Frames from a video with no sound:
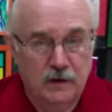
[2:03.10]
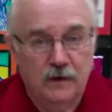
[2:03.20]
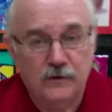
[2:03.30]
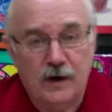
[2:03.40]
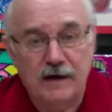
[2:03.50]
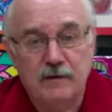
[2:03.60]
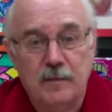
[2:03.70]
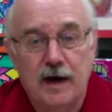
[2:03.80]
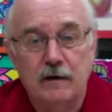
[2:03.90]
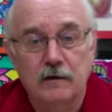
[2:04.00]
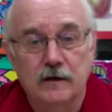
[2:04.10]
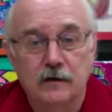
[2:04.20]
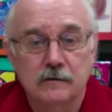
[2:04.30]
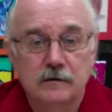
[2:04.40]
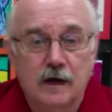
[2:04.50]
So I have a bottle
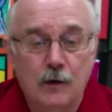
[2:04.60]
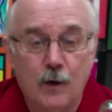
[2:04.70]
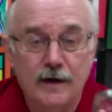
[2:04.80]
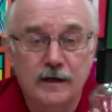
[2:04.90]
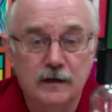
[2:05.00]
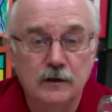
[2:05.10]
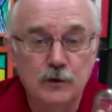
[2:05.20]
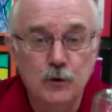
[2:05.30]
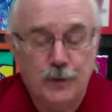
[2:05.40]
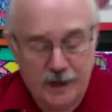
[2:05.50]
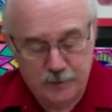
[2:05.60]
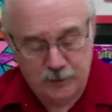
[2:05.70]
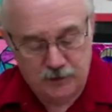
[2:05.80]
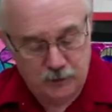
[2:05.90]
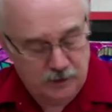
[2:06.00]
here. I want to glue paper
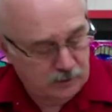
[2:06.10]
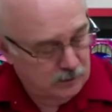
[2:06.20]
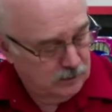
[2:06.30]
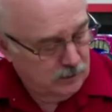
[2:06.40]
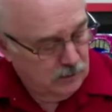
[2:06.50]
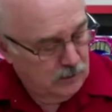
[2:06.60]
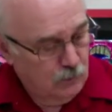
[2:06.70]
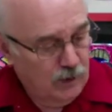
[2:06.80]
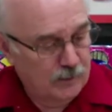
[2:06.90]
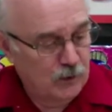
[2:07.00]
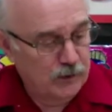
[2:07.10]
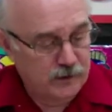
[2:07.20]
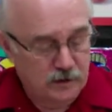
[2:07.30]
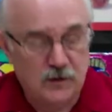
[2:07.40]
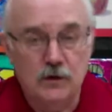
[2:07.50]
to it. What I'm going
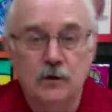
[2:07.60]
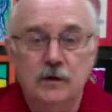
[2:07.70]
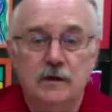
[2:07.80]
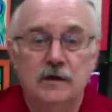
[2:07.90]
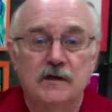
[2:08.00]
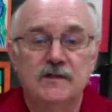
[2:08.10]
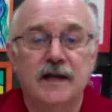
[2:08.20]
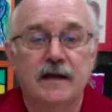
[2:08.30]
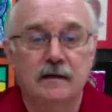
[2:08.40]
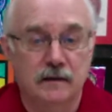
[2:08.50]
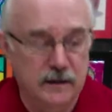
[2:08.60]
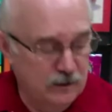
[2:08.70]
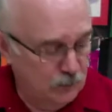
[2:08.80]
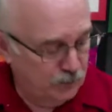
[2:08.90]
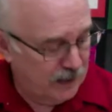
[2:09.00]
to do is take a
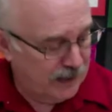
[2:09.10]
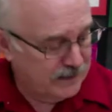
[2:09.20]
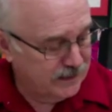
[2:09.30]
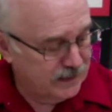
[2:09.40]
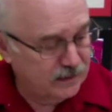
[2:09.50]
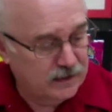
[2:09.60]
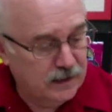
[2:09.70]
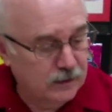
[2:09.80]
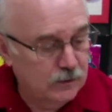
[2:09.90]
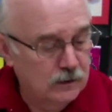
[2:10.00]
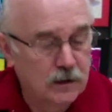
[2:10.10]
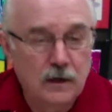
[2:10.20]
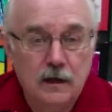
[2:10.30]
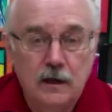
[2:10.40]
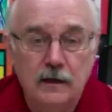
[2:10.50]
little plastic container,
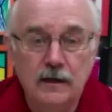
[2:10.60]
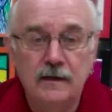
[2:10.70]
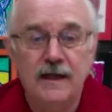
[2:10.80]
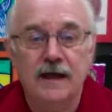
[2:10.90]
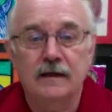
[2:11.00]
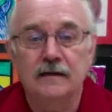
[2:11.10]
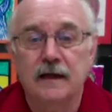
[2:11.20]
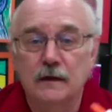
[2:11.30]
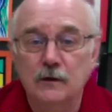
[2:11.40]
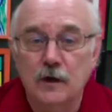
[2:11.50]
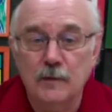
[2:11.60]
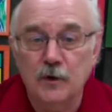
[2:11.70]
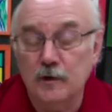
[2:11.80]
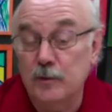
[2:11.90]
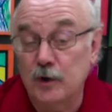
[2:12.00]
and in that container I'm
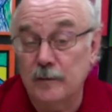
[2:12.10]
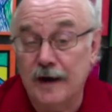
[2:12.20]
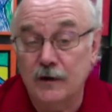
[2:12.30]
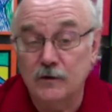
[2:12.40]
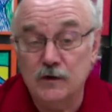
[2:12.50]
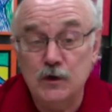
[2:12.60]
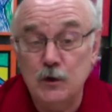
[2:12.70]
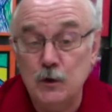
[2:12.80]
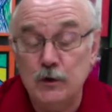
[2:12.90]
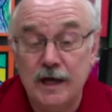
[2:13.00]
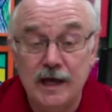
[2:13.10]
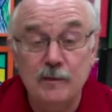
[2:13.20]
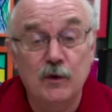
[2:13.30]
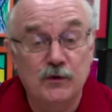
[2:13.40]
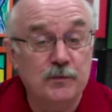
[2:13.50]
going to put about 2
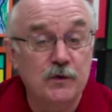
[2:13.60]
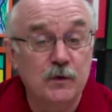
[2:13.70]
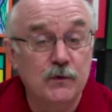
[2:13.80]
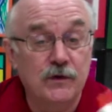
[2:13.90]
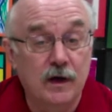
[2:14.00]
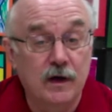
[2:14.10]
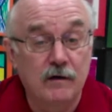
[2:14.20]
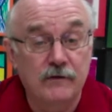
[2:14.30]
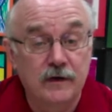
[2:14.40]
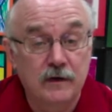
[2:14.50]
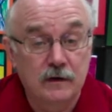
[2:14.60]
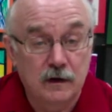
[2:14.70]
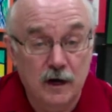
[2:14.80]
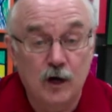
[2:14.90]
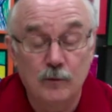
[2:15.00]
tablespoons of
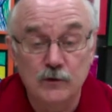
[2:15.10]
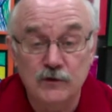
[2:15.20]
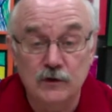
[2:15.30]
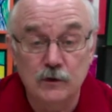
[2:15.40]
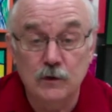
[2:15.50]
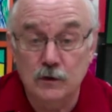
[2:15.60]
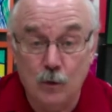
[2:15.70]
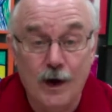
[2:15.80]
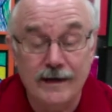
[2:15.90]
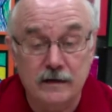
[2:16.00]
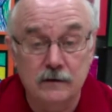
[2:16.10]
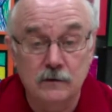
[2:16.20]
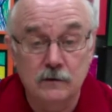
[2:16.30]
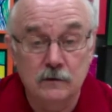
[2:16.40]
Elmer's glue or white glue.